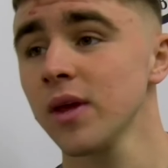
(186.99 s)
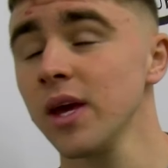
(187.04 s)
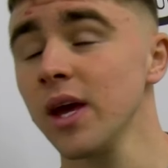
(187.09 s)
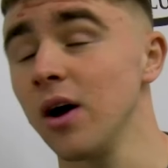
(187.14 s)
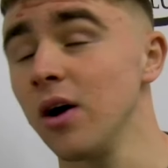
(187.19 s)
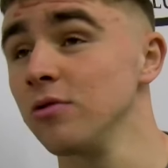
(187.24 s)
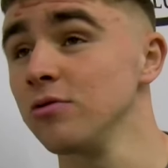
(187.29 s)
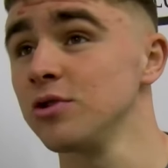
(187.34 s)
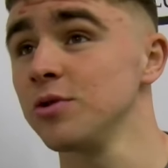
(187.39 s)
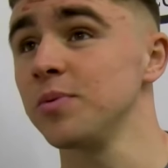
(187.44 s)
Yeah,
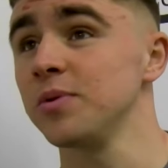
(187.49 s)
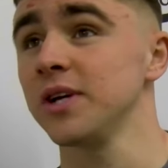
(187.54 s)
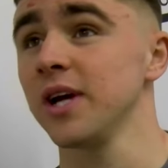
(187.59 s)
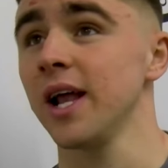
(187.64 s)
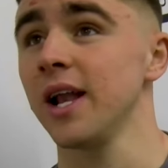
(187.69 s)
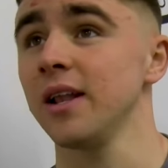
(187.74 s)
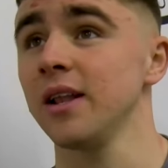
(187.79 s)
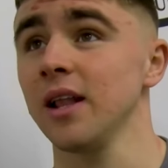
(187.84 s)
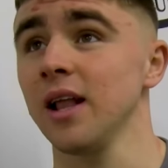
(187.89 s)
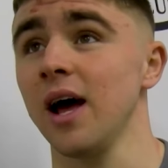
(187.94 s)

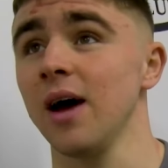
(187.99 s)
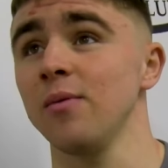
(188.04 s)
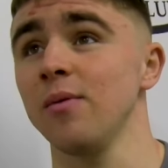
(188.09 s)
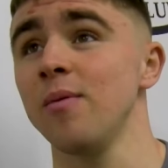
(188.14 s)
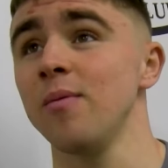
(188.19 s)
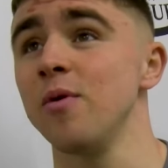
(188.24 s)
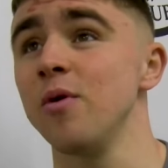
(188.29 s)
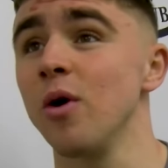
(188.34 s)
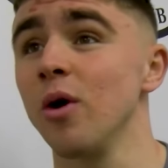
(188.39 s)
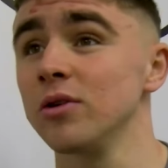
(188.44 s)
100%. Like,
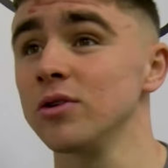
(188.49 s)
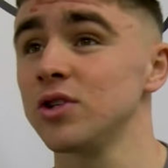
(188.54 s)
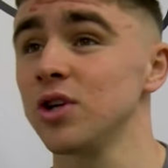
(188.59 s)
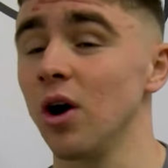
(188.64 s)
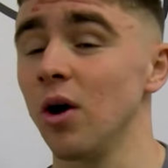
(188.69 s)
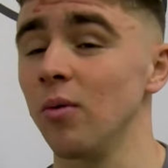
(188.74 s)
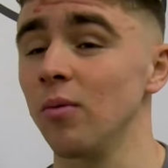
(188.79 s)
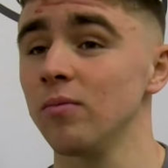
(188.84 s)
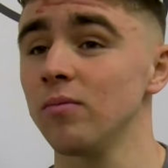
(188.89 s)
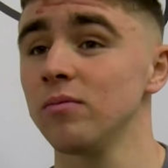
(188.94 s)
when we were on
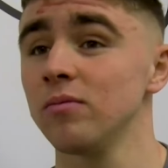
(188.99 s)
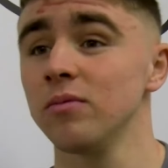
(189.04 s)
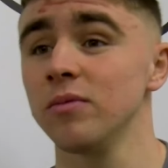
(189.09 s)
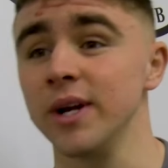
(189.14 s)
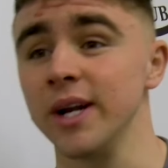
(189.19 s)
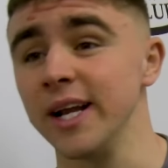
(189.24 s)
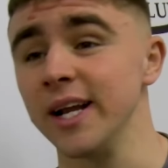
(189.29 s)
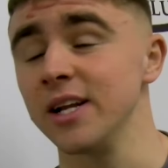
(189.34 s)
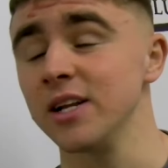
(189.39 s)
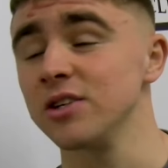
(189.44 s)
top, we
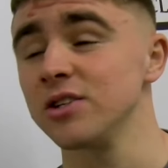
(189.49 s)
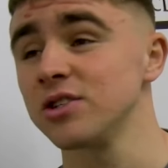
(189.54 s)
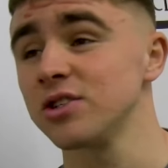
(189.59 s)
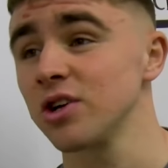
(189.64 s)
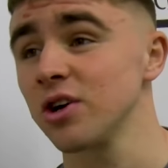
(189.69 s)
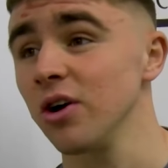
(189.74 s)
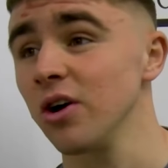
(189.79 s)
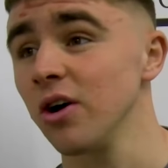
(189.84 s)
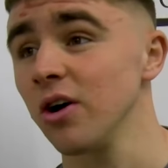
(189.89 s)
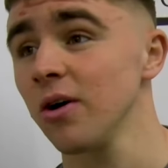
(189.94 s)
needed to
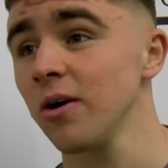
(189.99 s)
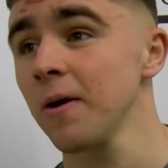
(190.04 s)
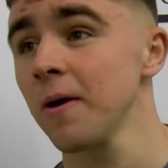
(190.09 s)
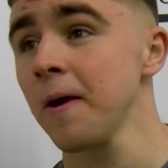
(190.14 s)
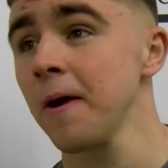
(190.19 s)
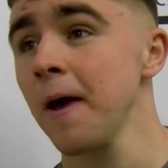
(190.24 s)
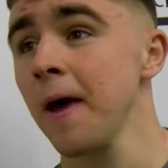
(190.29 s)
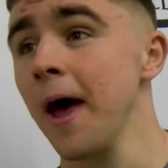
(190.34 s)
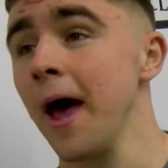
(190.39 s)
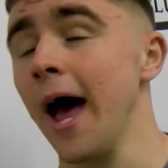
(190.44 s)
score.
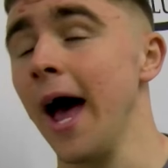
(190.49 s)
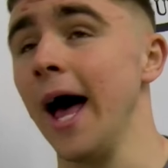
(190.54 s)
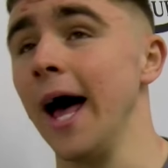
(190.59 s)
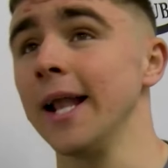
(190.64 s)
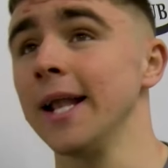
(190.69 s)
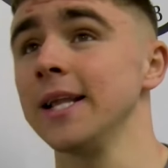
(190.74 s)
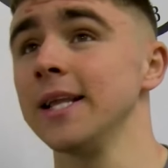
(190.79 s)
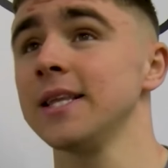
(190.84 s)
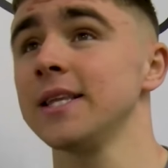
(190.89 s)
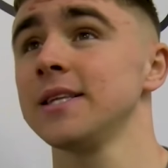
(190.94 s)

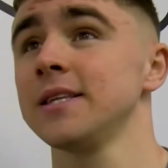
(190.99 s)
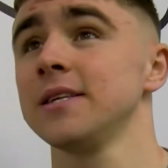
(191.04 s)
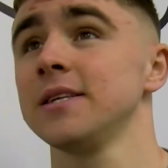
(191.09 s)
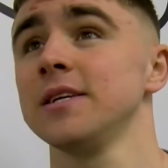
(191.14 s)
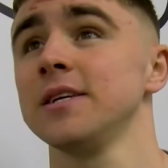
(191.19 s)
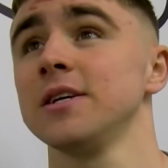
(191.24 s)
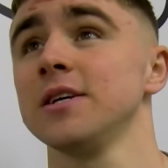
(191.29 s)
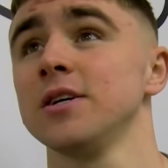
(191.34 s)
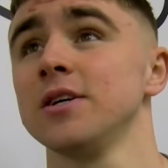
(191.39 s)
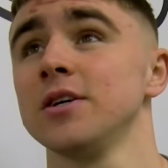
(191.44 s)
And
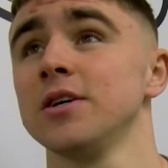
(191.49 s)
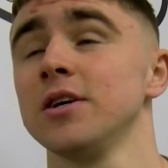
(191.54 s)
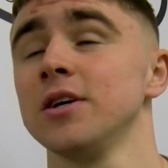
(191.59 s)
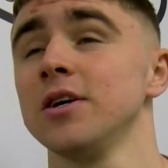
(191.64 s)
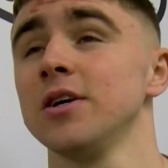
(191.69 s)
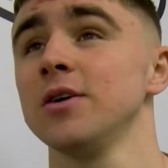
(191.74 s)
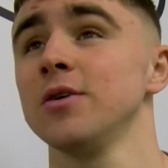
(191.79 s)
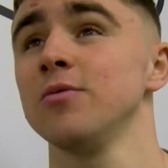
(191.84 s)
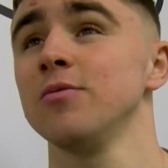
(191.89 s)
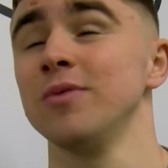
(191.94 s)

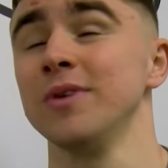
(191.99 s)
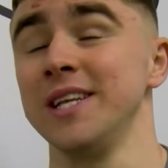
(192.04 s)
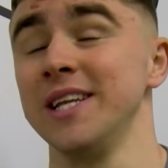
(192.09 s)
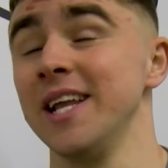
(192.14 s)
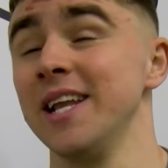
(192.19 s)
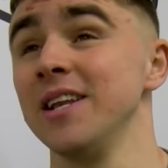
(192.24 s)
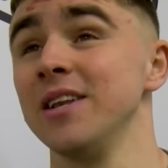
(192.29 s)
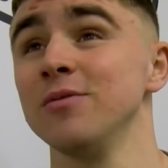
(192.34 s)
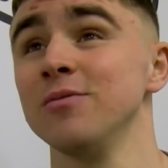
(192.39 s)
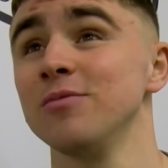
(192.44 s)
we
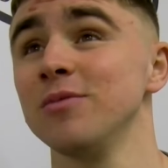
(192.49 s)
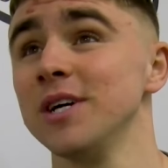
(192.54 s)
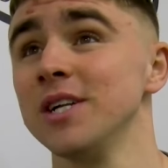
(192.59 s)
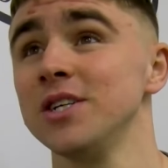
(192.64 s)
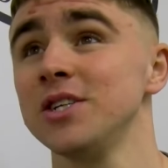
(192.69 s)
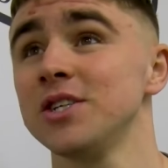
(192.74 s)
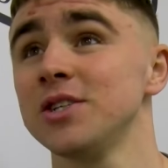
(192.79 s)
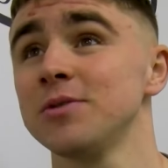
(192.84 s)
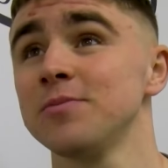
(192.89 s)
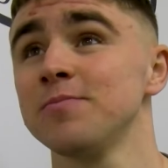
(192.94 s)
didn't,
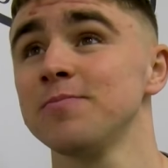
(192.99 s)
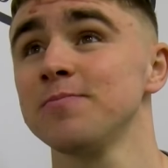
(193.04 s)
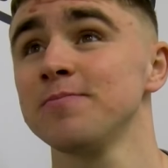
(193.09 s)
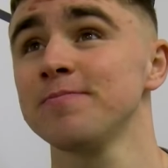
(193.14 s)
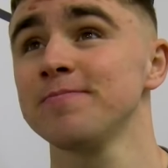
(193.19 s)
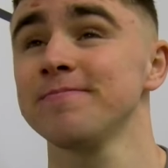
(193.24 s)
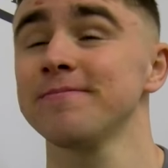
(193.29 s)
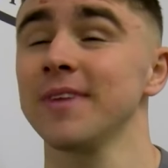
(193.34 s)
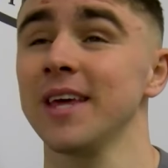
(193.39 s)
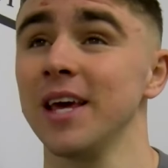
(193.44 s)
which,
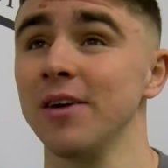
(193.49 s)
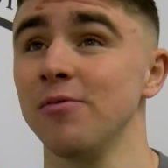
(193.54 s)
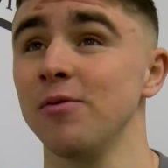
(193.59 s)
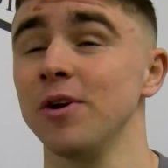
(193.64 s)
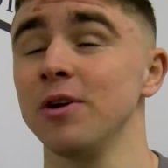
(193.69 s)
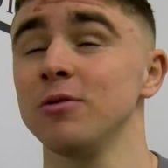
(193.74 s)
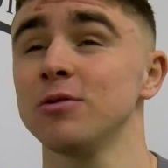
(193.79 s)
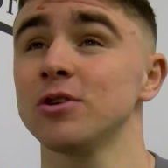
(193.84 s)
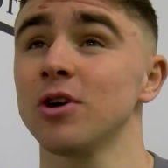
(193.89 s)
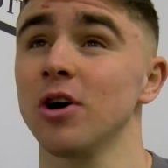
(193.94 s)
if we
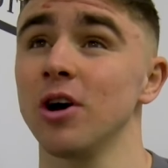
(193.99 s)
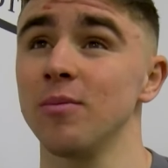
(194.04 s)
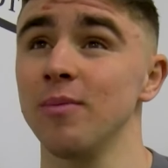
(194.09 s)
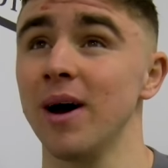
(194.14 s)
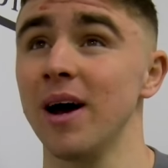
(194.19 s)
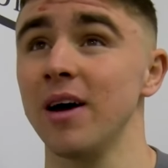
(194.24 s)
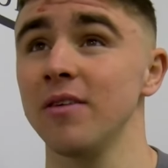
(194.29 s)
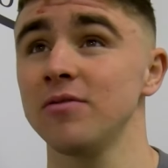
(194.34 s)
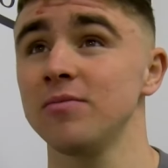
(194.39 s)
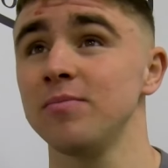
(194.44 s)
do score, it
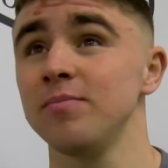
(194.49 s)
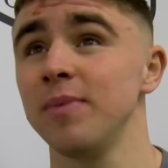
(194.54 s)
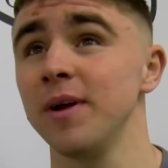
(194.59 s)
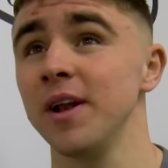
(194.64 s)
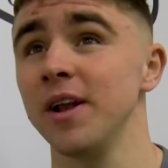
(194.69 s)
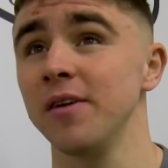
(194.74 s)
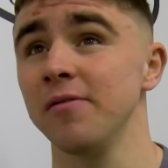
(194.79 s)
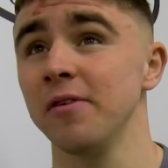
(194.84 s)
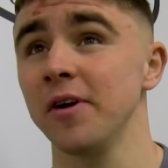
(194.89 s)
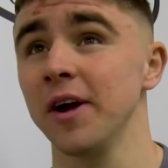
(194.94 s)
might have been
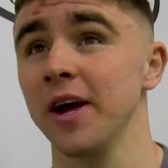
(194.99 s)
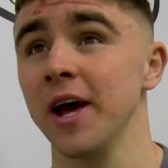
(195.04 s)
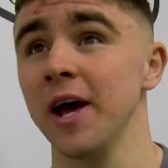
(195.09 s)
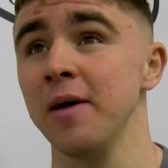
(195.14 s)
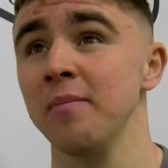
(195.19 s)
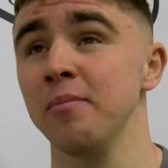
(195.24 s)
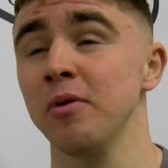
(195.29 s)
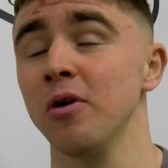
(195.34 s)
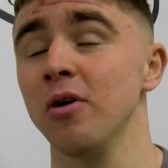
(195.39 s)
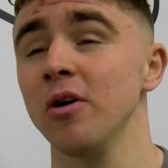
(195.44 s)
a different
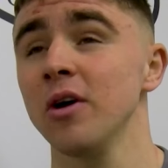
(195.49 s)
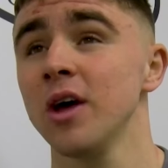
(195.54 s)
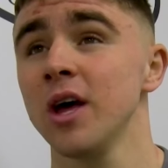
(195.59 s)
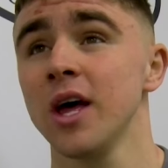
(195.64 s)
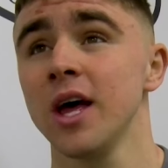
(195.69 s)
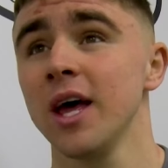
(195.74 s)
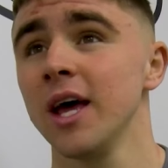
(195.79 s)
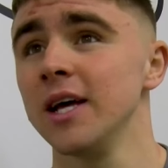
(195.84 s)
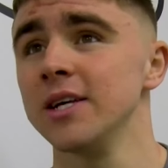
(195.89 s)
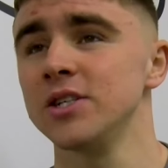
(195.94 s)
game, but
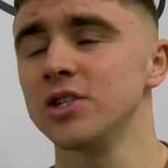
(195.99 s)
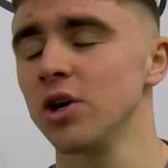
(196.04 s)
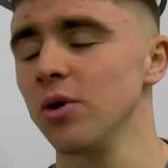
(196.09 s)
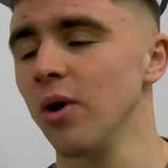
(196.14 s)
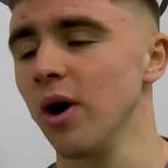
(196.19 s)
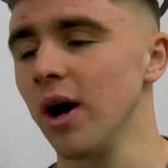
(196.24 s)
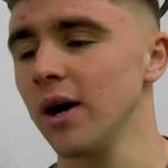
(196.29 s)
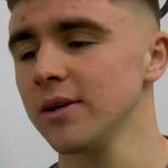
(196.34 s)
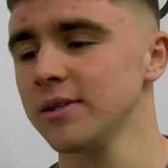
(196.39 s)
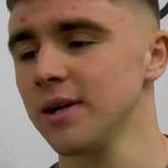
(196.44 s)
it's still
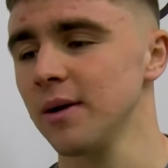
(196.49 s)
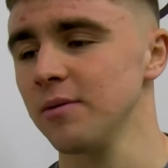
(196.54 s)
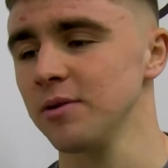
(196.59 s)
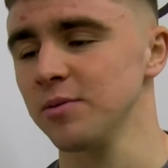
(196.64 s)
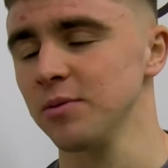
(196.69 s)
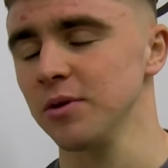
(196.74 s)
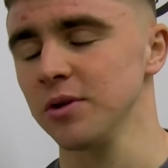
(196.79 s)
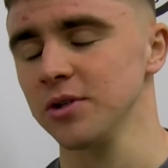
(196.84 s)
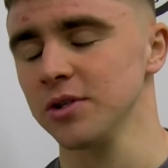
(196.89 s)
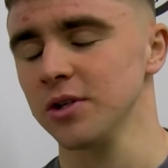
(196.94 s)
not
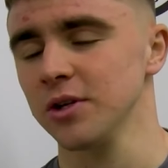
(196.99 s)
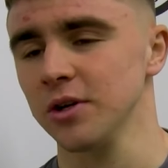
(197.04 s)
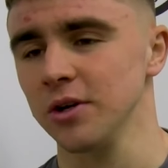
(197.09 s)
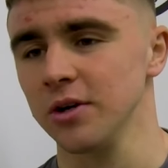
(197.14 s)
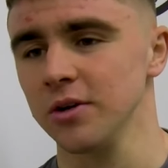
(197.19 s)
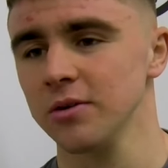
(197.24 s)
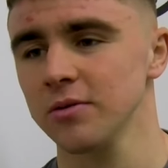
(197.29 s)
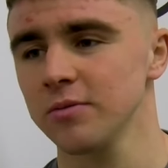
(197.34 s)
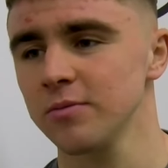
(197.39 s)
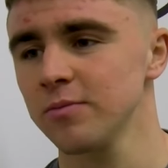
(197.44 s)
acceptable, so
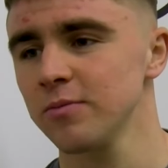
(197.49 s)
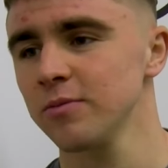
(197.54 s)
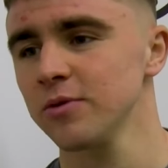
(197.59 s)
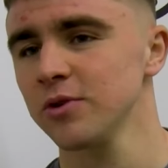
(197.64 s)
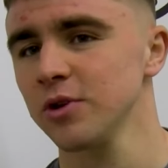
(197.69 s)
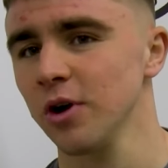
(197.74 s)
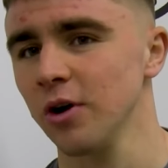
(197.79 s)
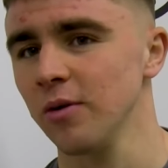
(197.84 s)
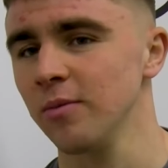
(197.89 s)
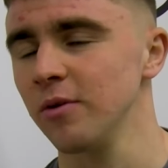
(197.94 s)

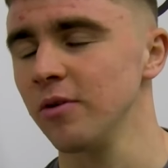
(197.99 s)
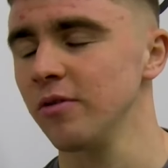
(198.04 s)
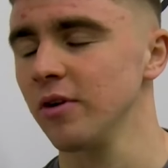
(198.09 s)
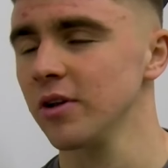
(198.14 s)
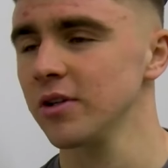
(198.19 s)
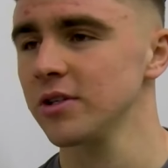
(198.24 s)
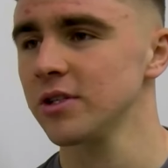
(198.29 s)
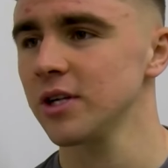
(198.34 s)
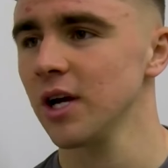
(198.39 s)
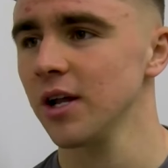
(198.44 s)
just got to move
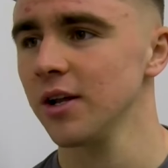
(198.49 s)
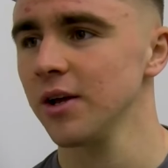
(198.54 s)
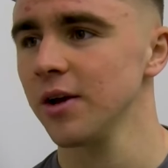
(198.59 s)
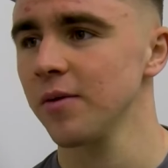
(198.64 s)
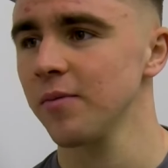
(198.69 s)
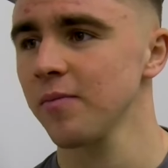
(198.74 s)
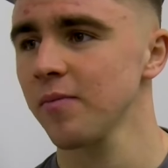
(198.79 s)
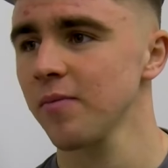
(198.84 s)
on to Saturday.